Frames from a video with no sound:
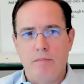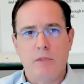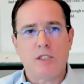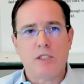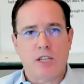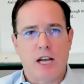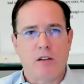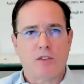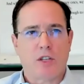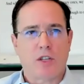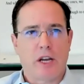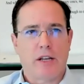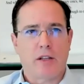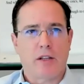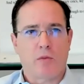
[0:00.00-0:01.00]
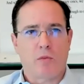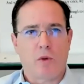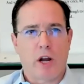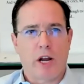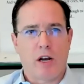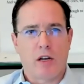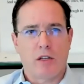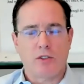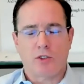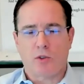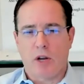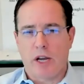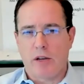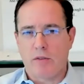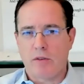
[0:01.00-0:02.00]
It sounds like they're right on
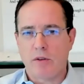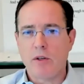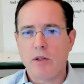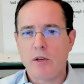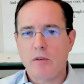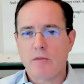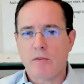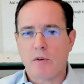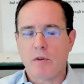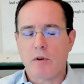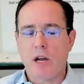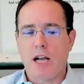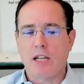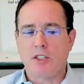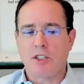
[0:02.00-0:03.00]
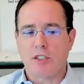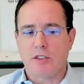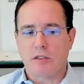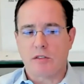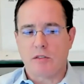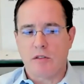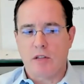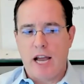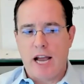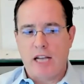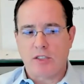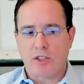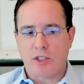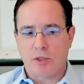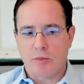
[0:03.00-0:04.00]
trend for not just
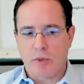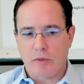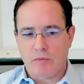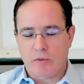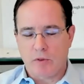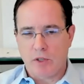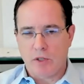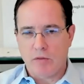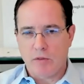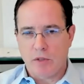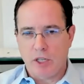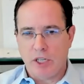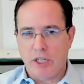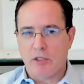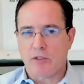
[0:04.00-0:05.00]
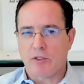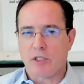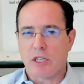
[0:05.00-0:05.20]
last year, but for the years to